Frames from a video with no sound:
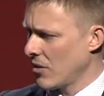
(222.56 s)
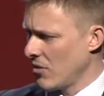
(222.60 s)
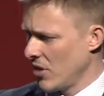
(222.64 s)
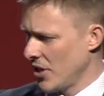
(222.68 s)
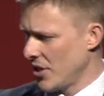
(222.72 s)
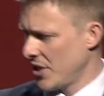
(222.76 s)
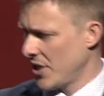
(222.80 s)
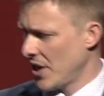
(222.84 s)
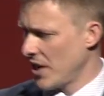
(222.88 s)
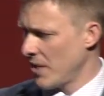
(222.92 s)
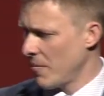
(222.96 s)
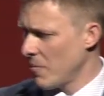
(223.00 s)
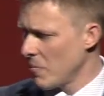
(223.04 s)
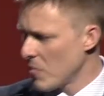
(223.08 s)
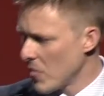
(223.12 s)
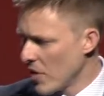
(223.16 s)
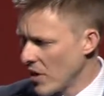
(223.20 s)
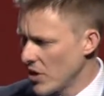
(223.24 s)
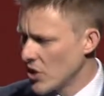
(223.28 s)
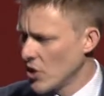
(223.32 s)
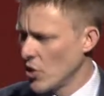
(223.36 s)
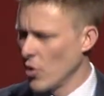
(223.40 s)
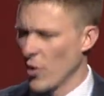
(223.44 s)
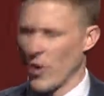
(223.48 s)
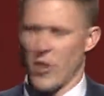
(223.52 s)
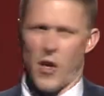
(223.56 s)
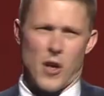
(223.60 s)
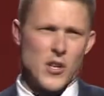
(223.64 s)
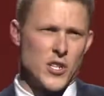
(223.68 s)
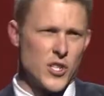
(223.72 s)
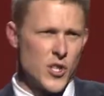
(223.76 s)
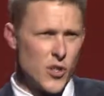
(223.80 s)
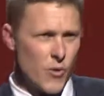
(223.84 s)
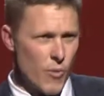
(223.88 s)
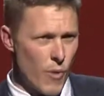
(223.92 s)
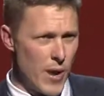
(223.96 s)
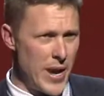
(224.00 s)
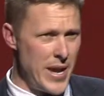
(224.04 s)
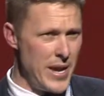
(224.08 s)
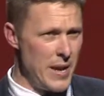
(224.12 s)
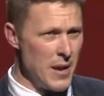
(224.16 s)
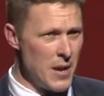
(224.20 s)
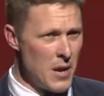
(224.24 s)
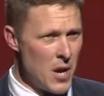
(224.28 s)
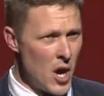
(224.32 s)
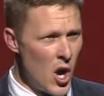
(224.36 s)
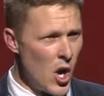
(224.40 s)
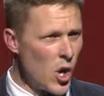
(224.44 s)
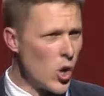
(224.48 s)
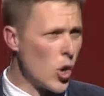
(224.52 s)
the sort of those 3
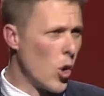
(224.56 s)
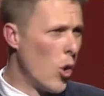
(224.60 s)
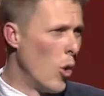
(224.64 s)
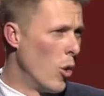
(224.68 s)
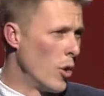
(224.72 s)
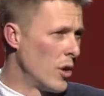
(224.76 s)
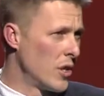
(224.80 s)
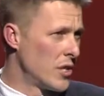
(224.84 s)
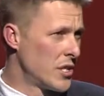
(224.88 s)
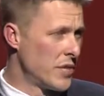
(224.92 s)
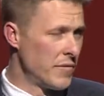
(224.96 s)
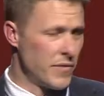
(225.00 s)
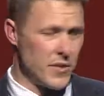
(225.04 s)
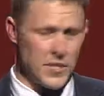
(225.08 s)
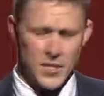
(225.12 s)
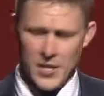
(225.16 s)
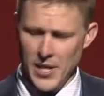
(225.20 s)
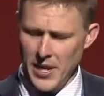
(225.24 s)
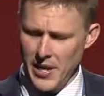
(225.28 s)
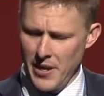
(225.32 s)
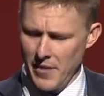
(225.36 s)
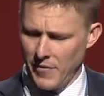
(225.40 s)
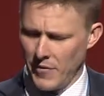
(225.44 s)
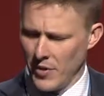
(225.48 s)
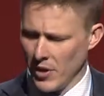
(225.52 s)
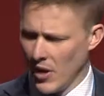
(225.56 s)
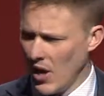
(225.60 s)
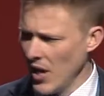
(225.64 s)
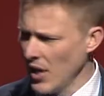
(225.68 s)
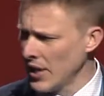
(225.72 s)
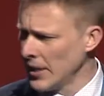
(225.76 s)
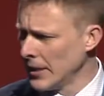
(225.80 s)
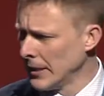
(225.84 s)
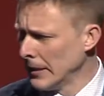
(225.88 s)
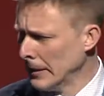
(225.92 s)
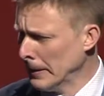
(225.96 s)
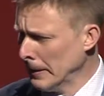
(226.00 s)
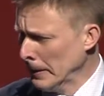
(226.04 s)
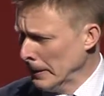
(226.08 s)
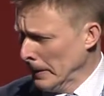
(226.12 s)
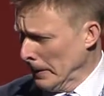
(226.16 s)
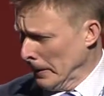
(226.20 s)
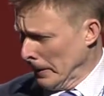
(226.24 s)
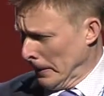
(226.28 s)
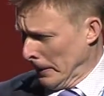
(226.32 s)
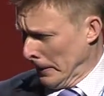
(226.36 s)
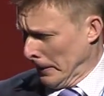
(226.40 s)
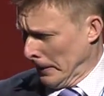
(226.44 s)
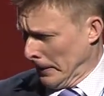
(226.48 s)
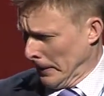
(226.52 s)
corners of the city, if you like.
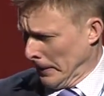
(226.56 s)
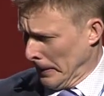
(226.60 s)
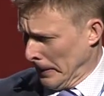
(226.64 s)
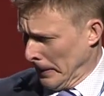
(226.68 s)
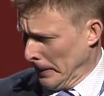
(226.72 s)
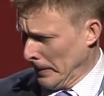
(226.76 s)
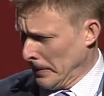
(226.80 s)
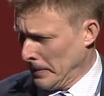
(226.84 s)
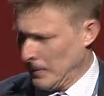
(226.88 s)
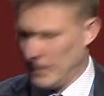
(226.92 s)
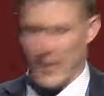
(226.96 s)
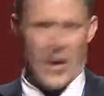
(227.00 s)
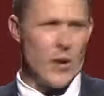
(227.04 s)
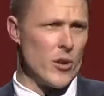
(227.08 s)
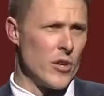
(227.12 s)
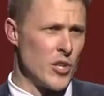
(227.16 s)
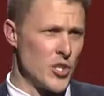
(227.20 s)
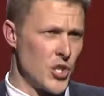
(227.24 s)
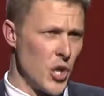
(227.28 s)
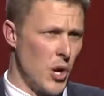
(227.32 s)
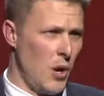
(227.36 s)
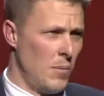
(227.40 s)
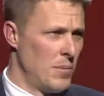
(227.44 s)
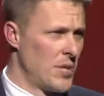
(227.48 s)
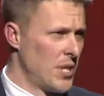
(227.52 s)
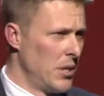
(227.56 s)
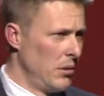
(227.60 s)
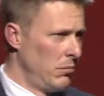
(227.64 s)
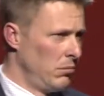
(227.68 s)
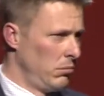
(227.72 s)
And there are the jobs.